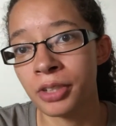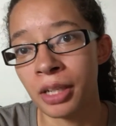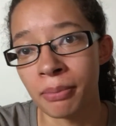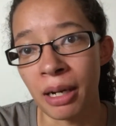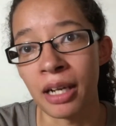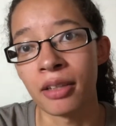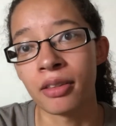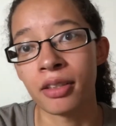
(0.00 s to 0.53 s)
They're
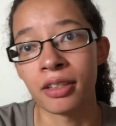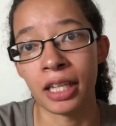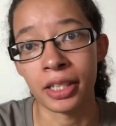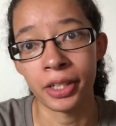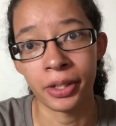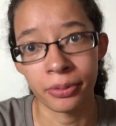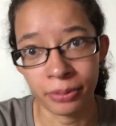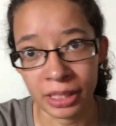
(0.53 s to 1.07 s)
good for a
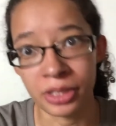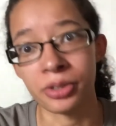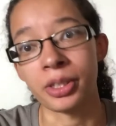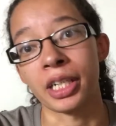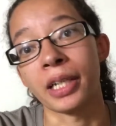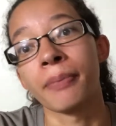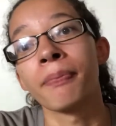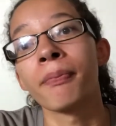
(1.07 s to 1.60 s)
month and then you
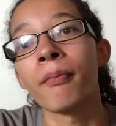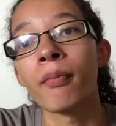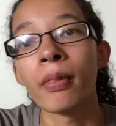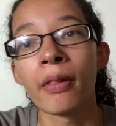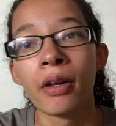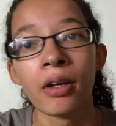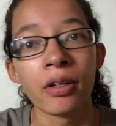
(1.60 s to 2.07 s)
retreat.